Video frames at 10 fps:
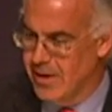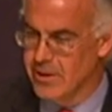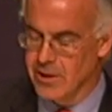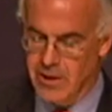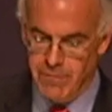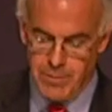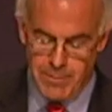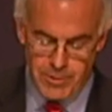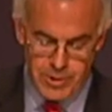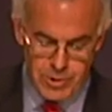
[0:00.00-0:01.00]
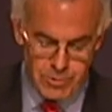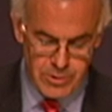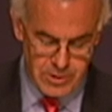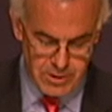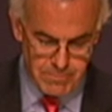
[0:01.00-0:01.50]
to give people the
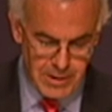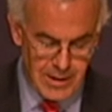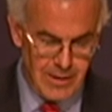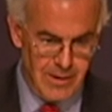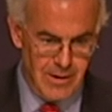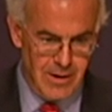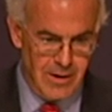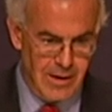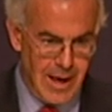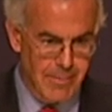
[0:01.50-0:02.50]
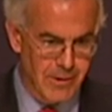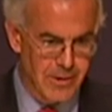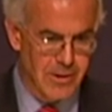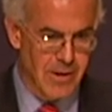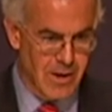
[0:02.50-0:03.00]
tools to compete in a
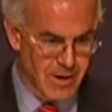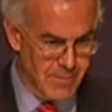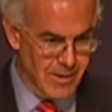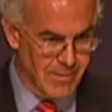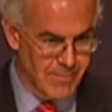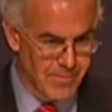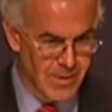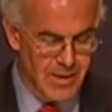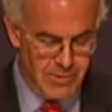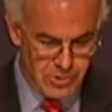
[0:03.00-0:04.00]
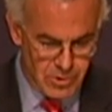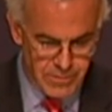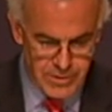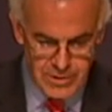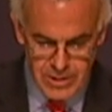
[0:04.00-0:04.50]
capitalist economy. It was sort
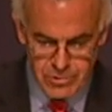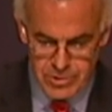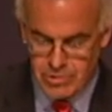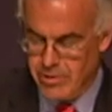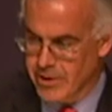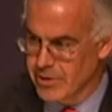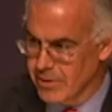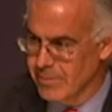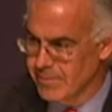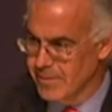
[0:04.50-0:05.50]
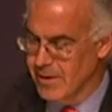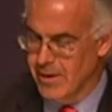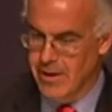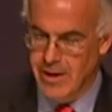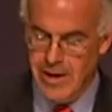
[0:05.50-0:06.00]
of a centrist tradition.
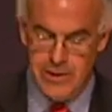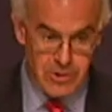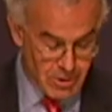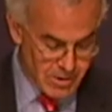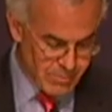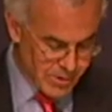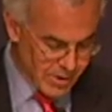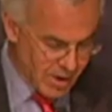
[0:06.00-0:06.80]
It started with the